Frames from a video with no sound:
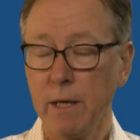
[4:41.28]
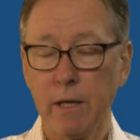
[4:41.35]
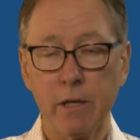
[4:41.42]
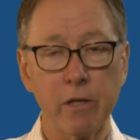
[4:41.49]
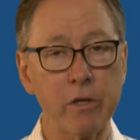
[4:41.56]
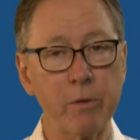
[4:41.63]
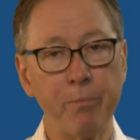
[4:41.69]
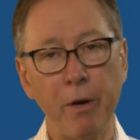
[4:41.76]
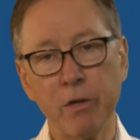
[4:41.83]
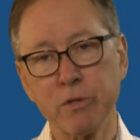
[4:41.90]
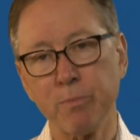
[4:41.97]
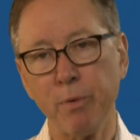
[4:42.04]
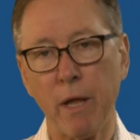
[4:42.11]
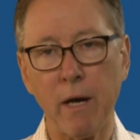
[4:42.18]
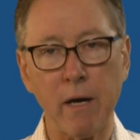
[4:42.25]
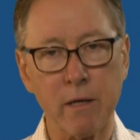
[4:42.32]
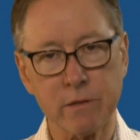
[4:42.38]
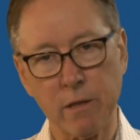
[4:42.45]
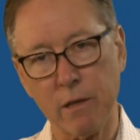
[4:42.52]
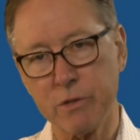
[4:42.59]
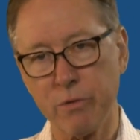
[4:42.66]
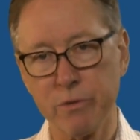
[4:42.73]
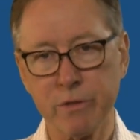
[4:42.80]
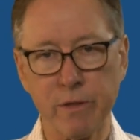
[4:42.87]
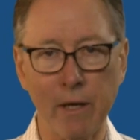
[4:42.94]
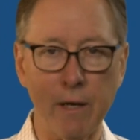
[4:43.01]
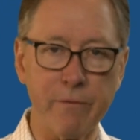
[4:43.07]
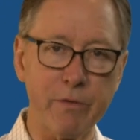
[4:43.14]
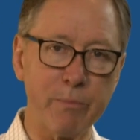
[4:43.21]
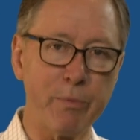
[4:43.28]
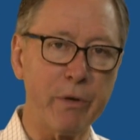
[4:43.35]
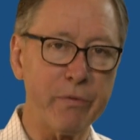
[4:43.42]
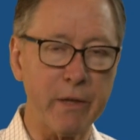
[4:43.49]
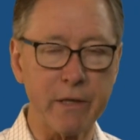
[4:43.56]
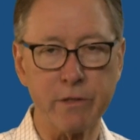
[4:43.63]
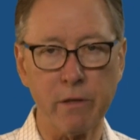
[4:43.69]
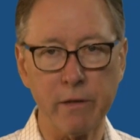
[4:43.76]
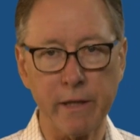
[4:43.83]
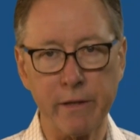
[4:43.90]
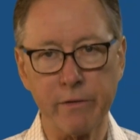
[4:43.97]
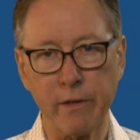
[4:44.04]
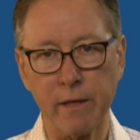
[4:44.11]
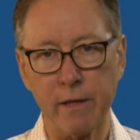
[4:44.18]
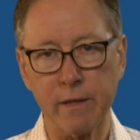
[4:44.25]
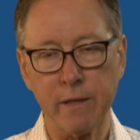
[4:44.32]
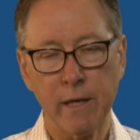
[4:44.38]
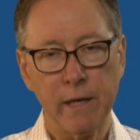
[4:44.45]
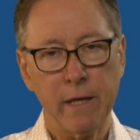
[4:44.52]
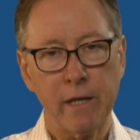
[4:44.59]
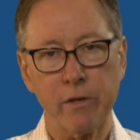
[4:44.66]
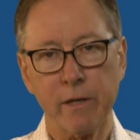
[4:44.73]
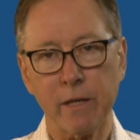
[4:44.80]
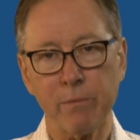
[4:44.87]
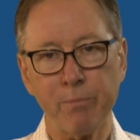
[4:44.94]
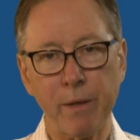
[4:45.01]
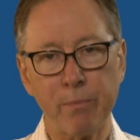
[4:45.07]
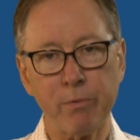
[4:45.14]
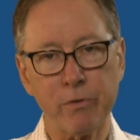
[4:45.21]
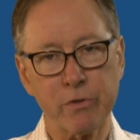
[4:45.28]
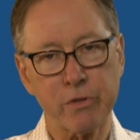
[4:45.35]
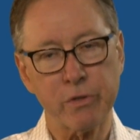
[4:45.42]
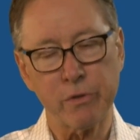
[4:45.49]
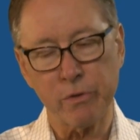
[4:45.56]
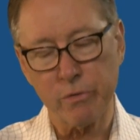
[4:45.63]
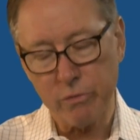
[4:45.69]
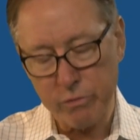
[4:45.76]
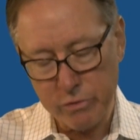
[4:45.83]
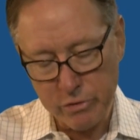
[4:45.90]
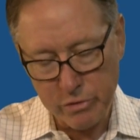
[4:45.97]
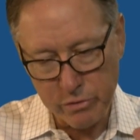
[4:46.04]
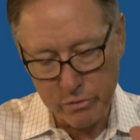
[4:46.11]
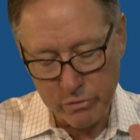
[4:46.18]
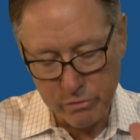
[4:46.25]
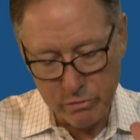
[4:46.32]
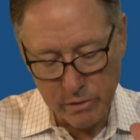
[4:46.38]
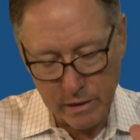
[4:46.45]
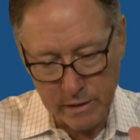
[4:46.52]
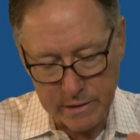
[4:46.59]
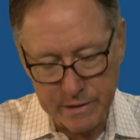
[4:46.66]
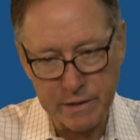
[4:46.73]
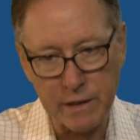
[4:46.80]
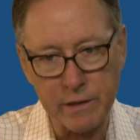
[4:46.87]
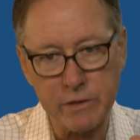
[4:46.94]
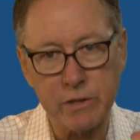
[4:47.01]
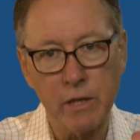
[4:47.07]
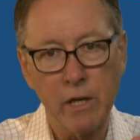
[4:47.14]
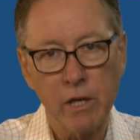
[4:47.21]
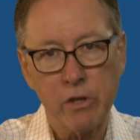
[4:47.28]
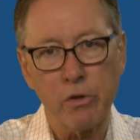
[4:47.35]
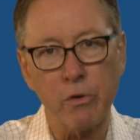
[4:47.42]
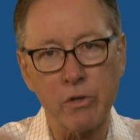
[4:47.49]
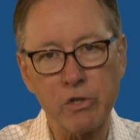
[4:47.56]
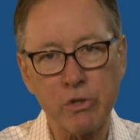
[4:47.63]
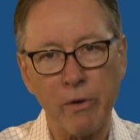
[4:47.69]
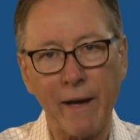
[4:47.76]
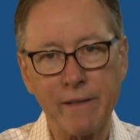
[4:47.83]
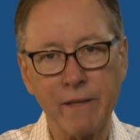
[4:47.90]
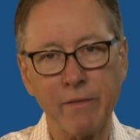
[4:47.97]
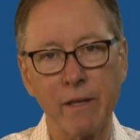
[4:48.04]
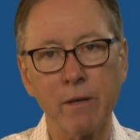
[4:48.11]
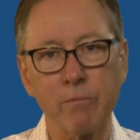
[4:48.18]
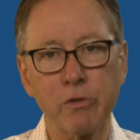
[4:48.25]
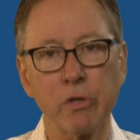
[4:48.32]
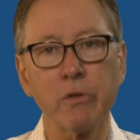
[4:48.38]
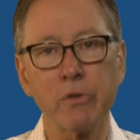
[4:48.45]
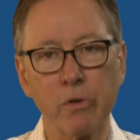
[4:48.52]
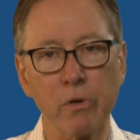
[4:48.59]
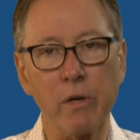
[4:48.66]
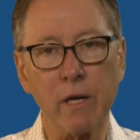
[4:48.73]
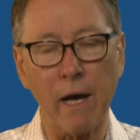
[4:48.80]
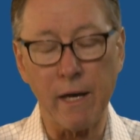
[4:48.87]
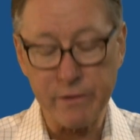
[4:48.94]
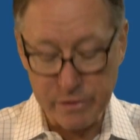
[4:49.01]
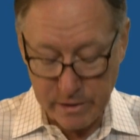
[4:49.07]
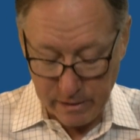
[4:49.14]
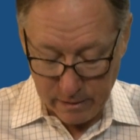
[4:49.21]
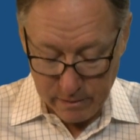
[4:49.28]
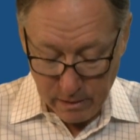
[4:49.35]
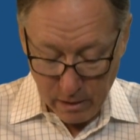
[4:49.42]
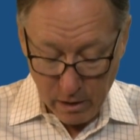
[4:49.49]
You post blogs, all that sort of stuff. You put things on LinkedIn, and you're getting people to, in a sense, you're attracting them to your content.